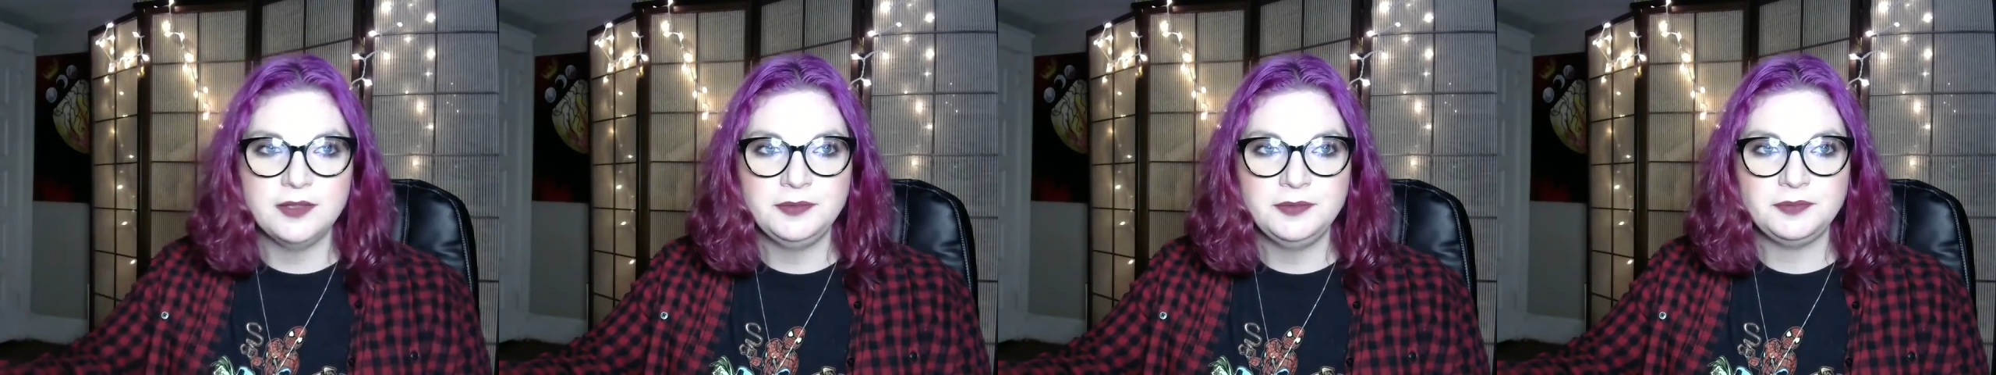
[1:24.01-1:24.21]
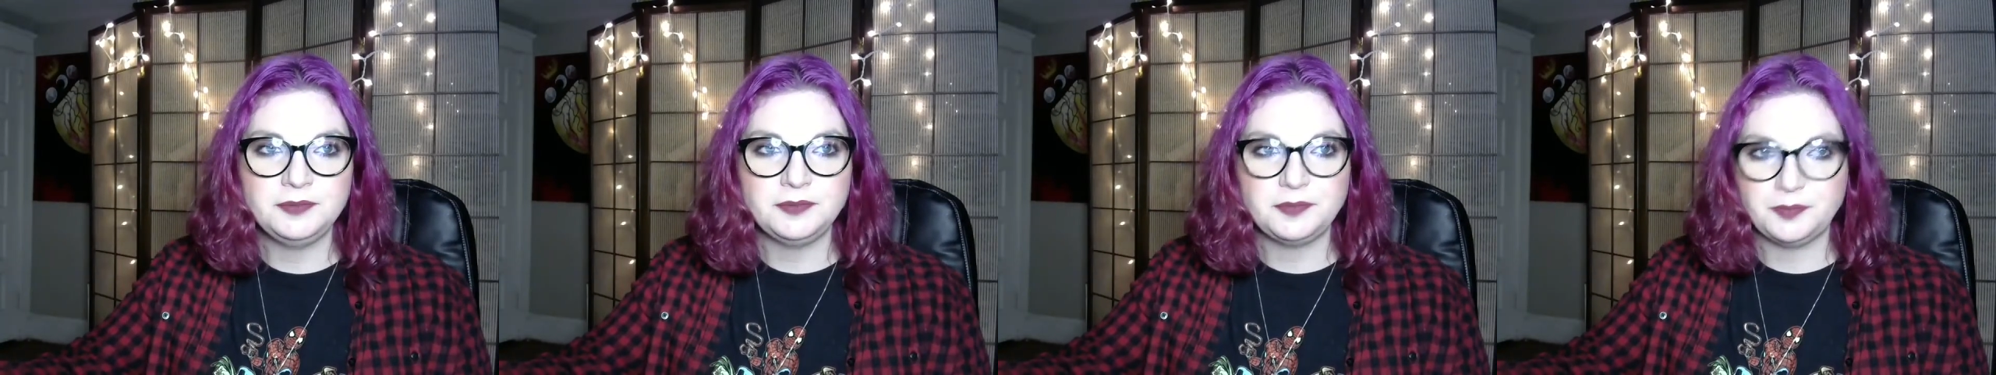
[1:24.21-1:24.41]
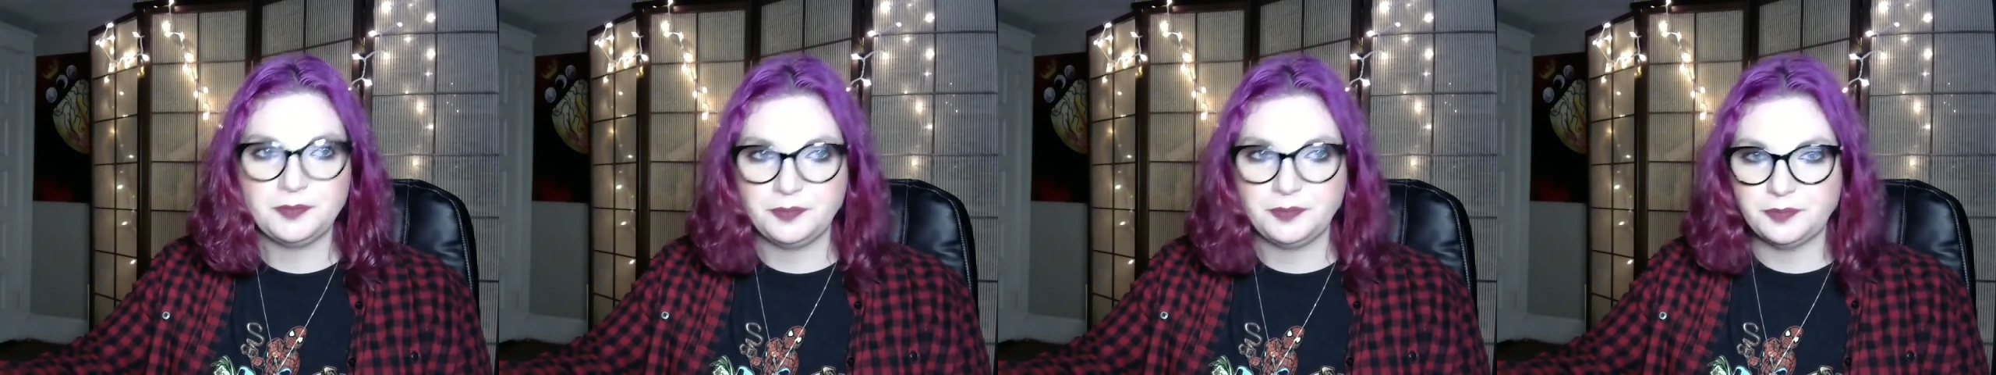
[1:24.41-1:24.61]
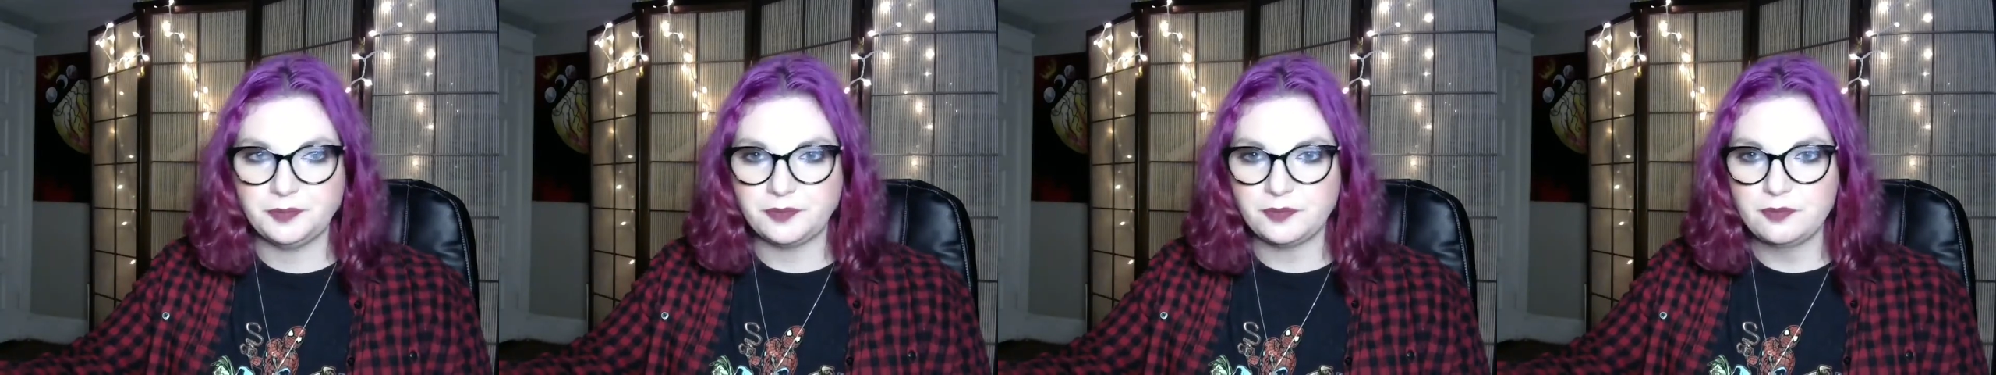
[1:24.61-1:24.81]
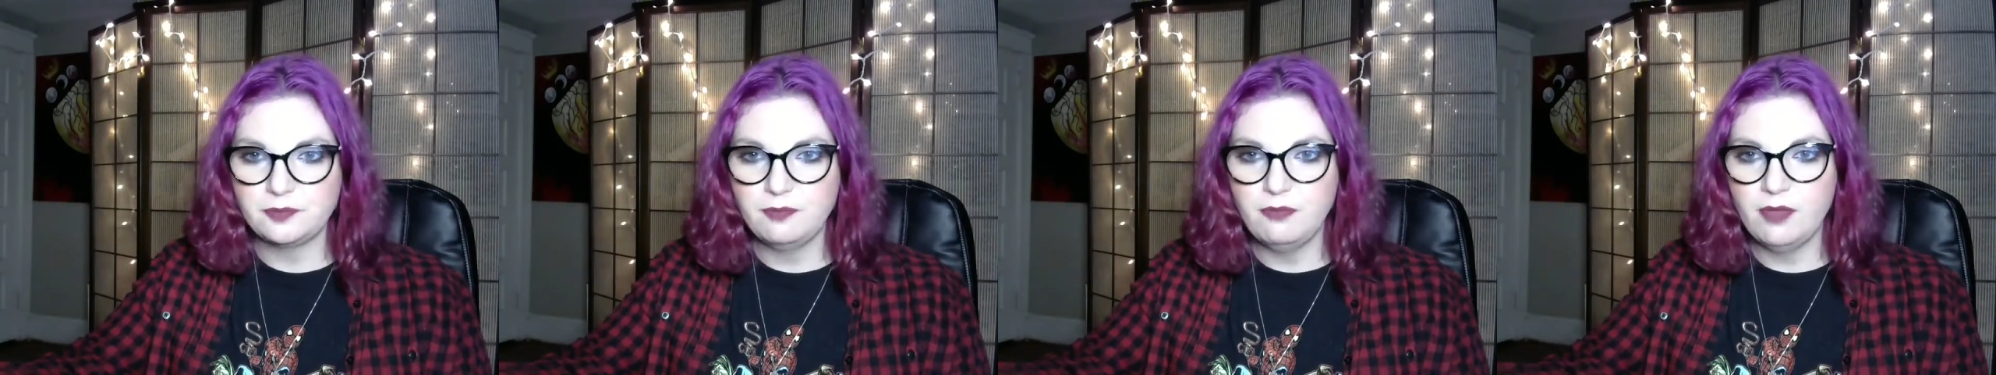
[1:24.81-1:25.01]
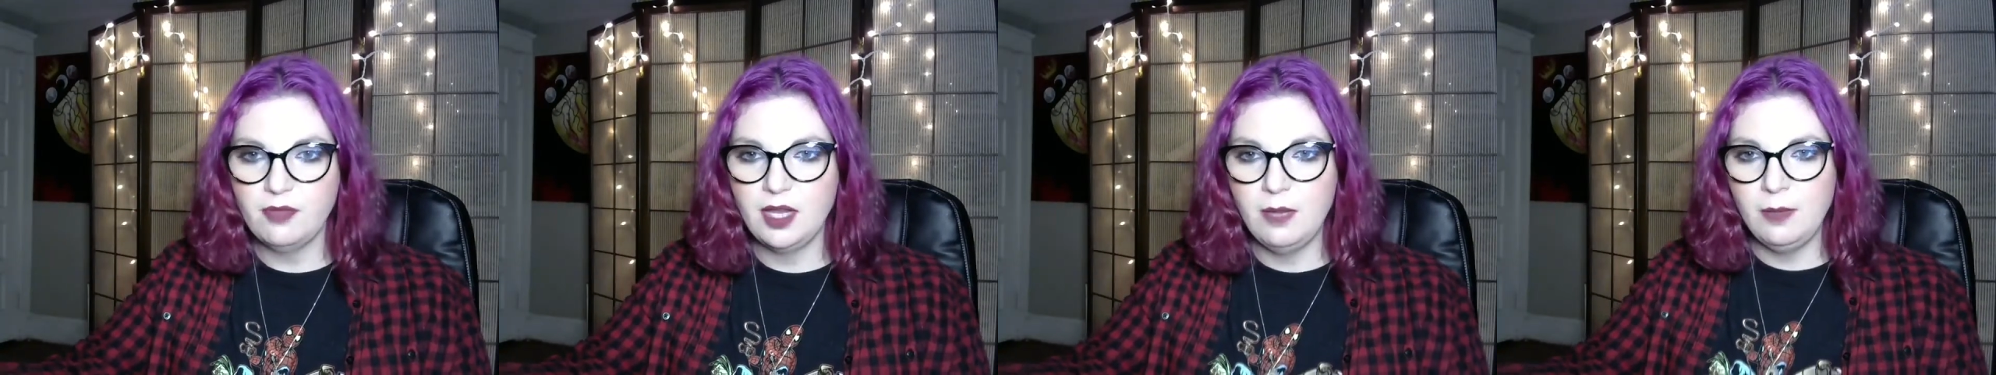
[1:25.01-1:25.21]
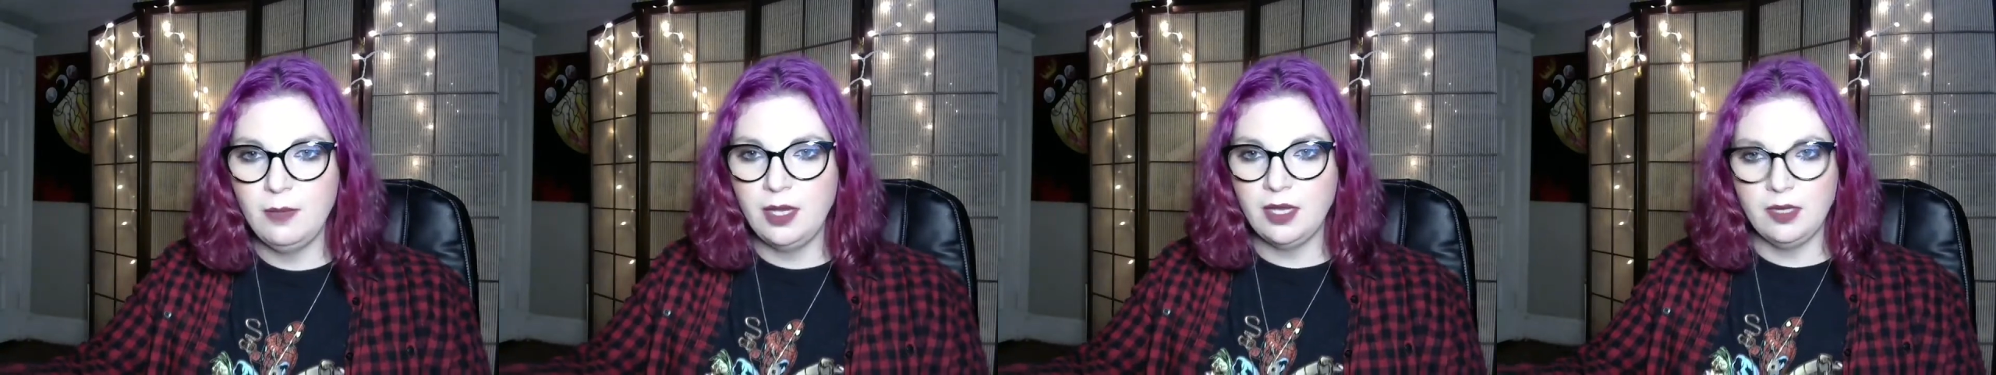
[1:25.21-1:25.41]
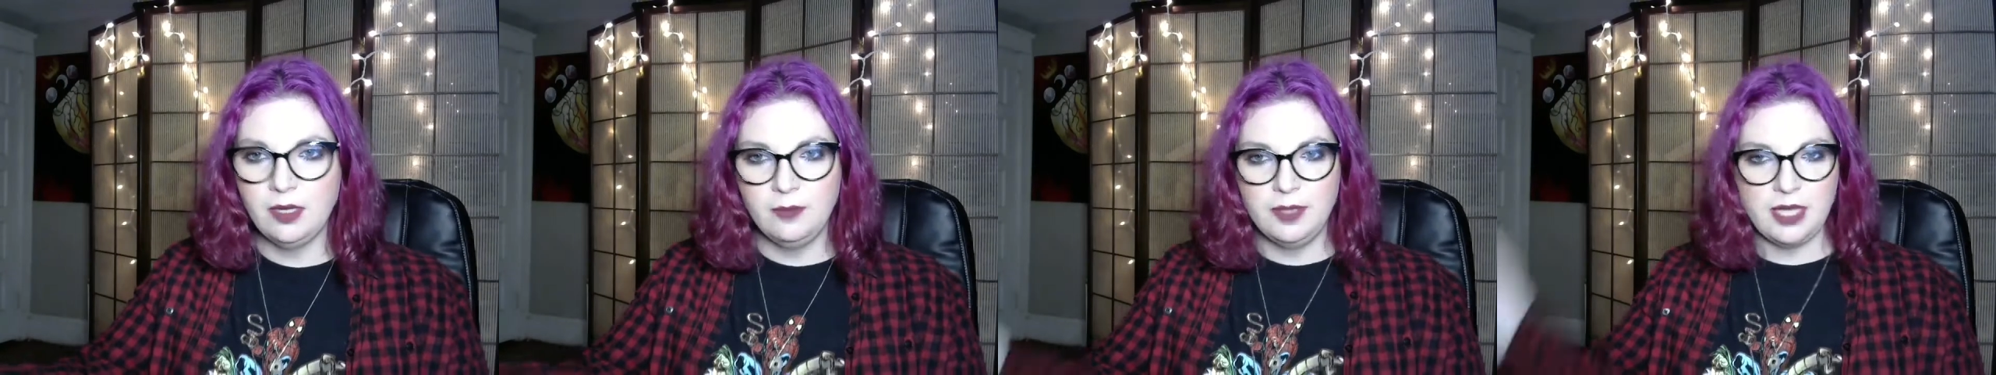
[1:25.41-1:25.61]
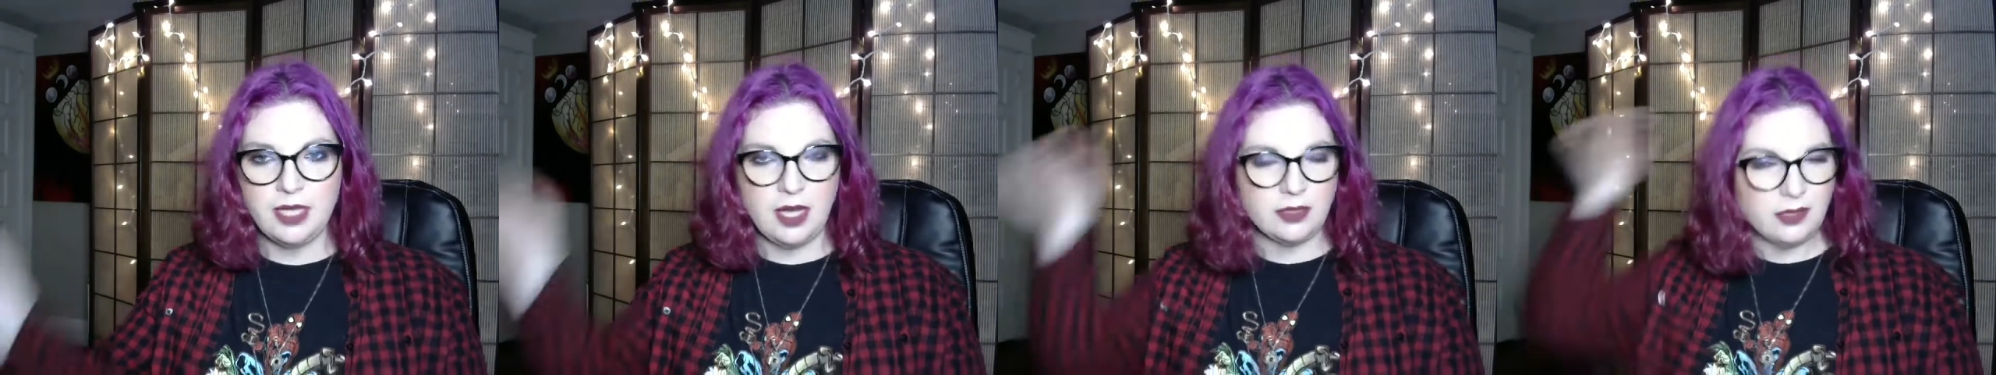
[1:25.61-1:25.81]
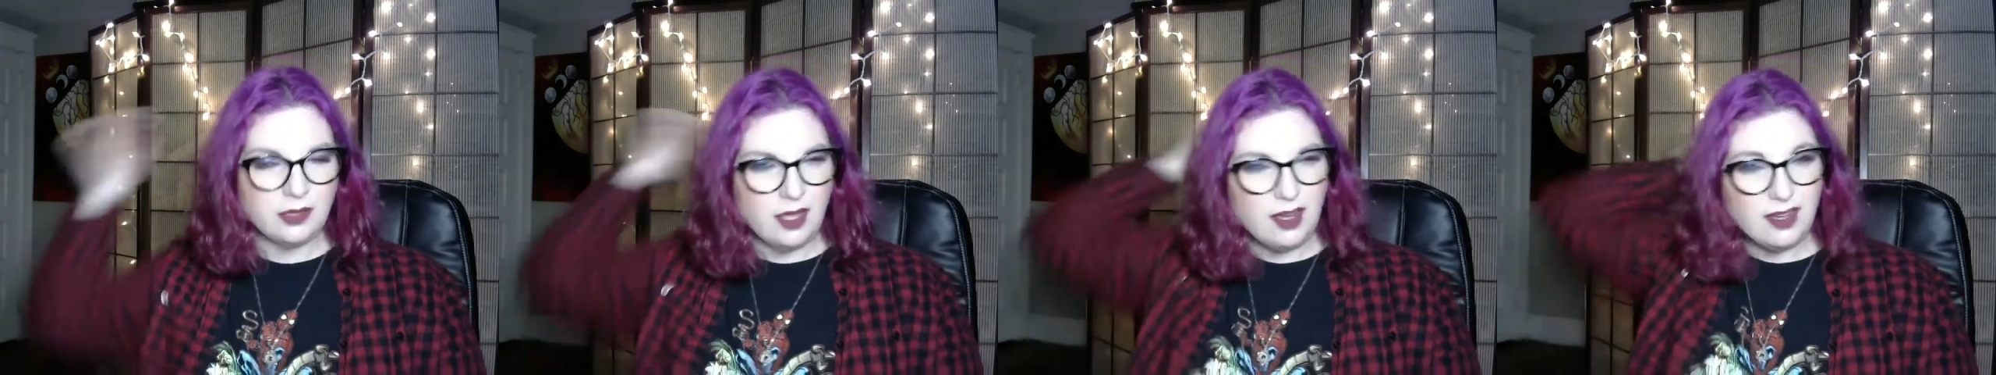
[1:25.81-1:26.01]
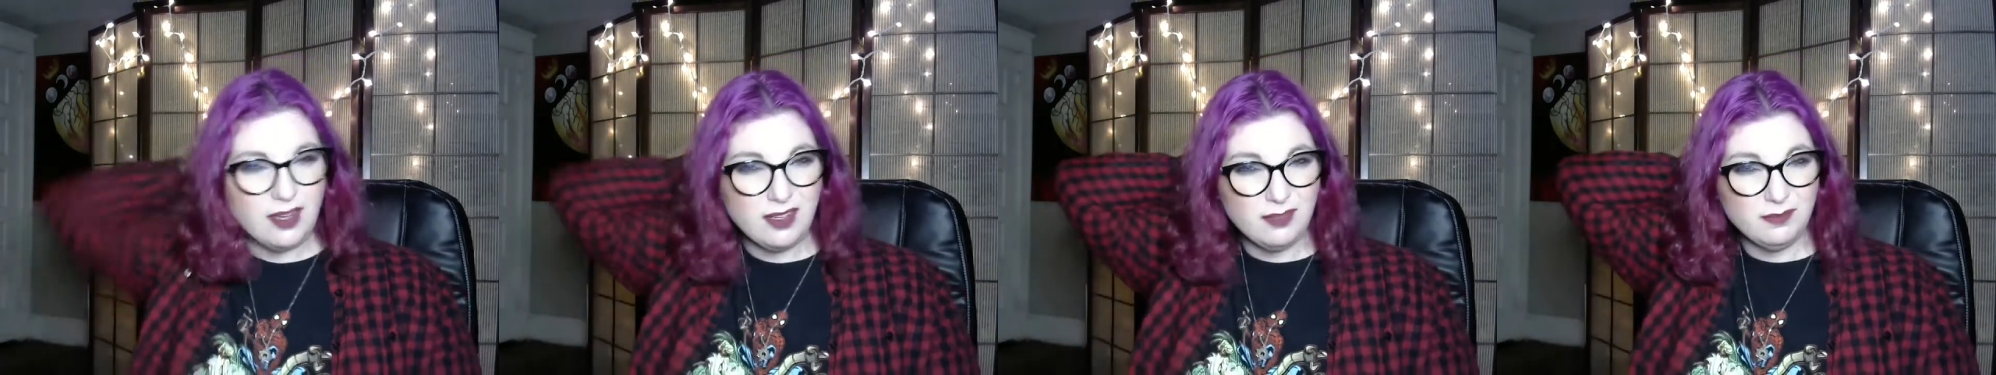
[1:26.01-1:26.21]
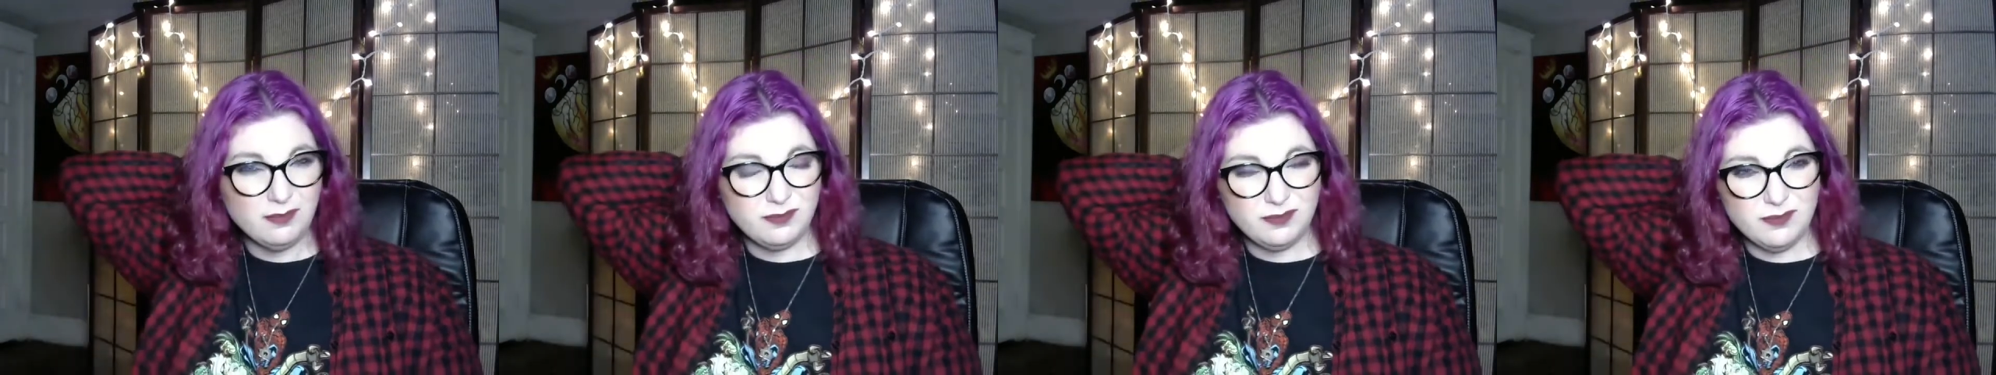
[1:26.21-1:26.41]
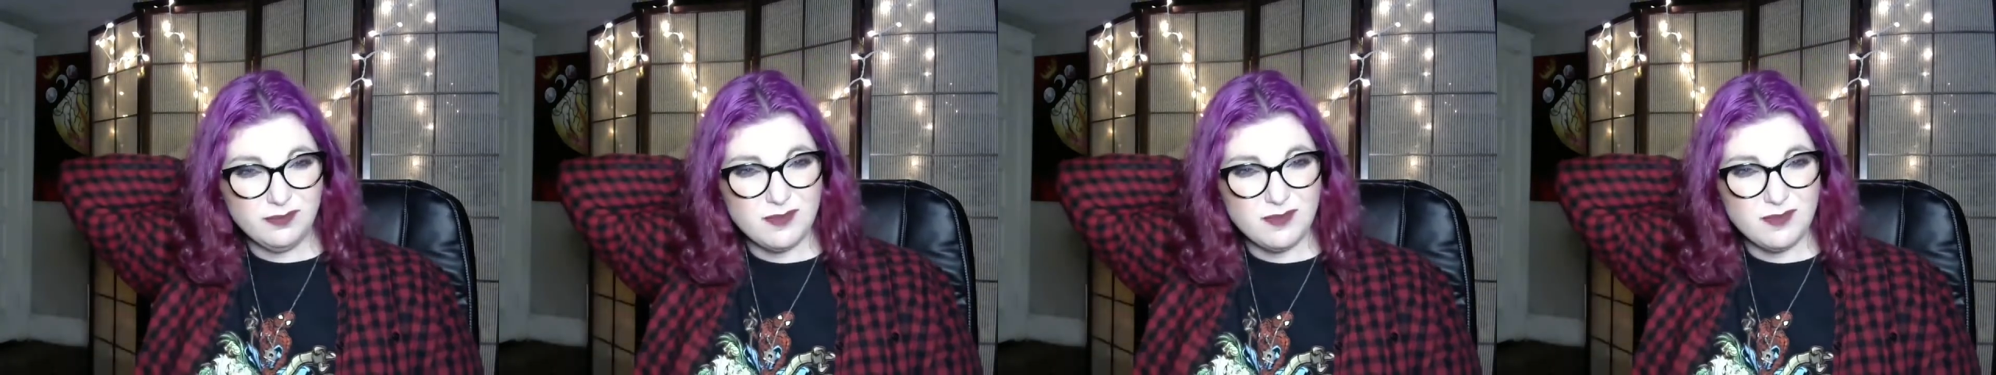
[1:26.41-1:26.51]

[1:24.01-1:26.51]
I'm not going to be on long. I